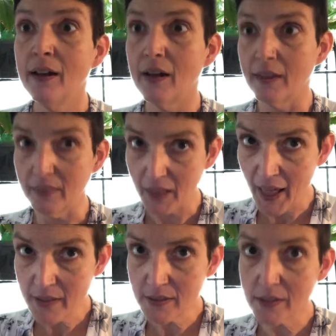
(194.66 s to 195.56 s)

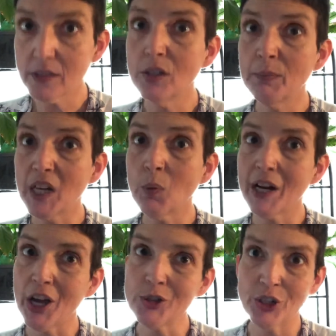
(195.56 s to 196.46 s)
unless you made a
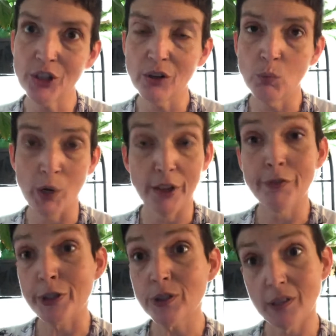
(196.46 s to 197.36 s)
100 one of the
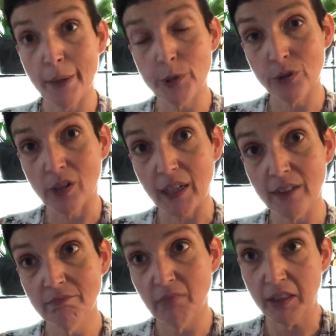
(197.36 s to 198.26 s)
first 2 times you took it.
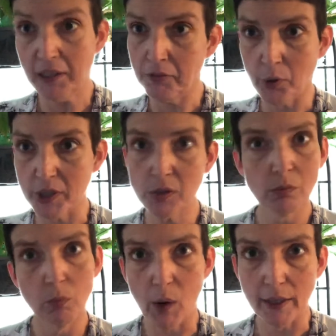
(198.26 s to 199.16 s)
And then, of course,
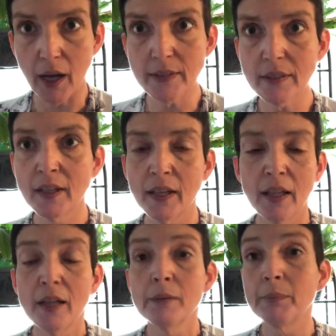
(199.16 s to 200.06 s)
why not?
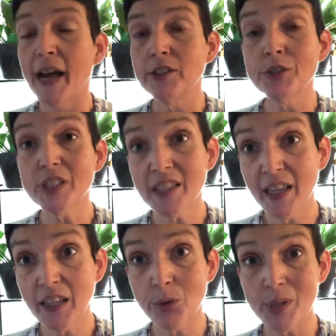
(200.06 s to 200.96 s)
But you should
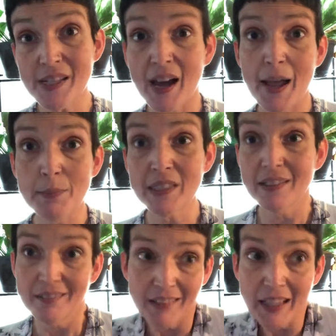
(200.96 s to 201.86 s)
take it 3 times.
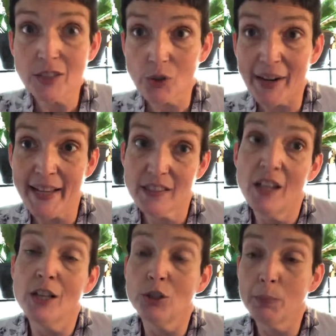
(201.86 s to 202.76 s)
It's great.
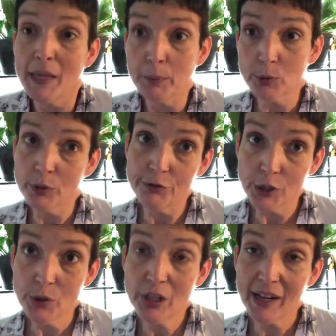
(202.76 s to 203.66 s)
You'll be able to
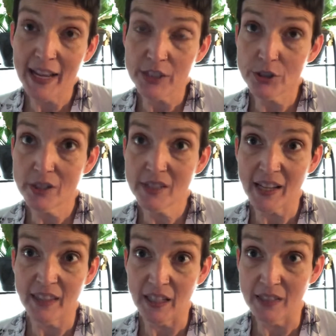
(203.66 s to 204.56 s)
review your answers
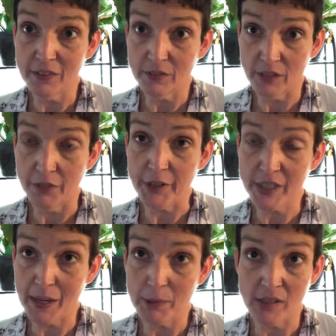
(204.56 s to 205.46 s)
at the end of the first
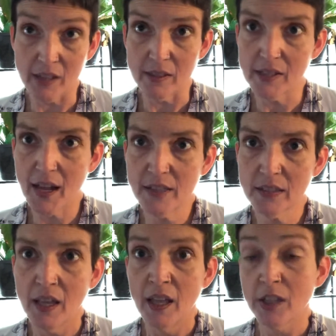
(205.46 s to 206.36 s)
time you take the test.
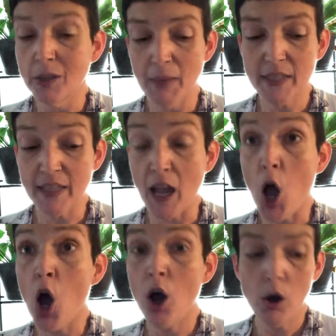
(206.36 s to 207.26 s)
You may say,
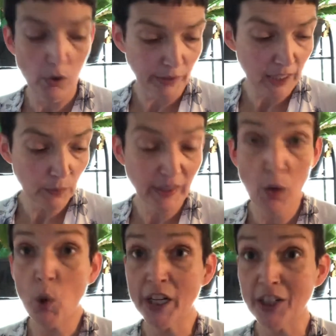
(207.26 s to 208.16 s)
oh, that's what they
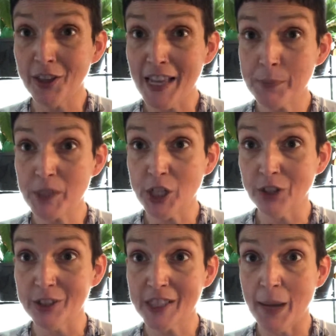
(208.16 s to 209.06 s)
wanted on that
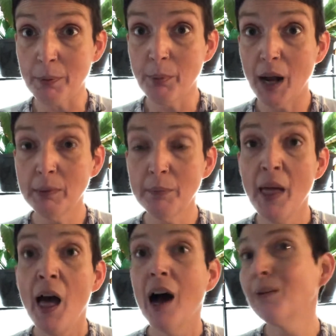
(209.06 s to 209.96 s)
particular type of problem.
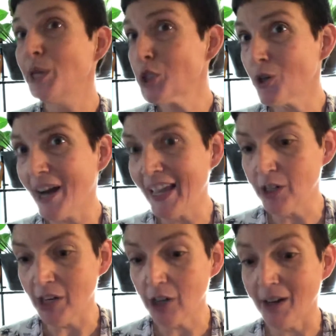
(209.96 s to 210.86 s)
I'll make sure I
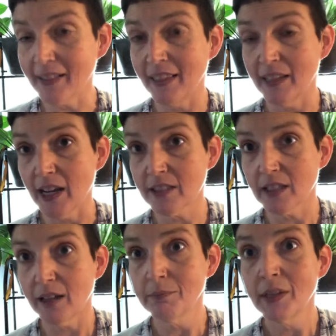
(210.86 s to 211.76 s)
enter it correctly the next
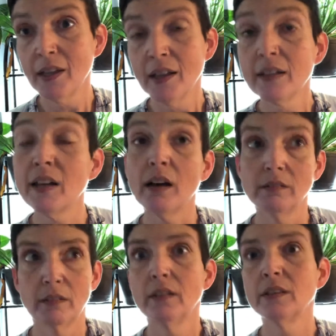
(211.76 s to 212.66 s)
time. Now,
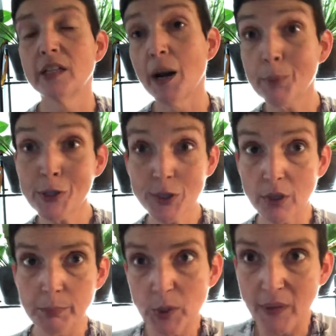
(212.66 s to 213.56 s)
the numbers
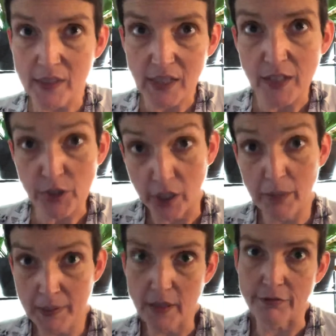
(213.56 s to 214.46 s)
between the tests are going to
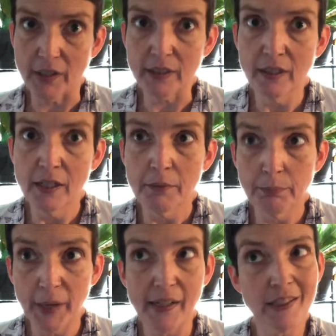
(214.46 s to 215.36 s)
be different,
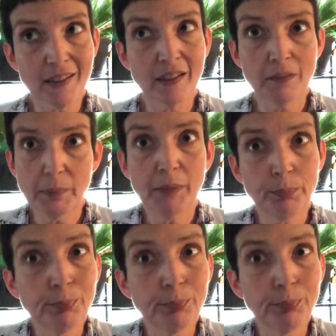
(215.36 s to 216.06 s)
but it's going to be